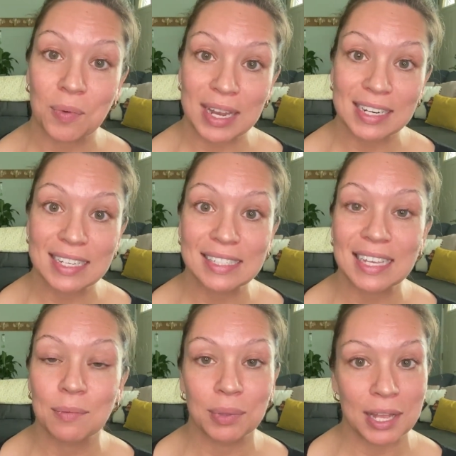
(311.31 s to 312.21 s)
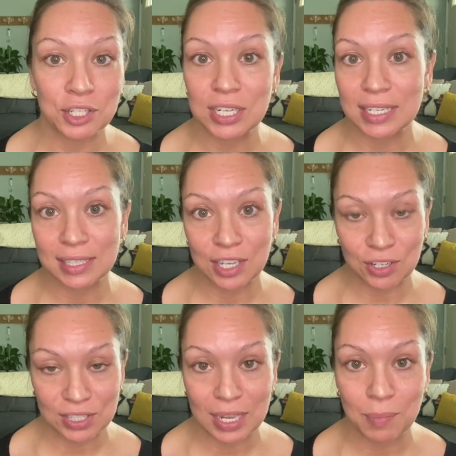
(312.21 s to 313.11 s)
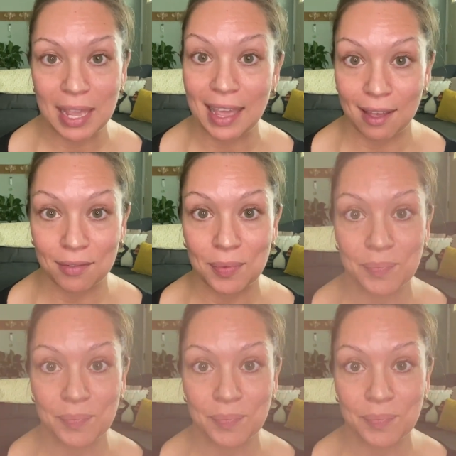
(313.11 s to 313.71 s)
redness and blotchiness that your skin may have.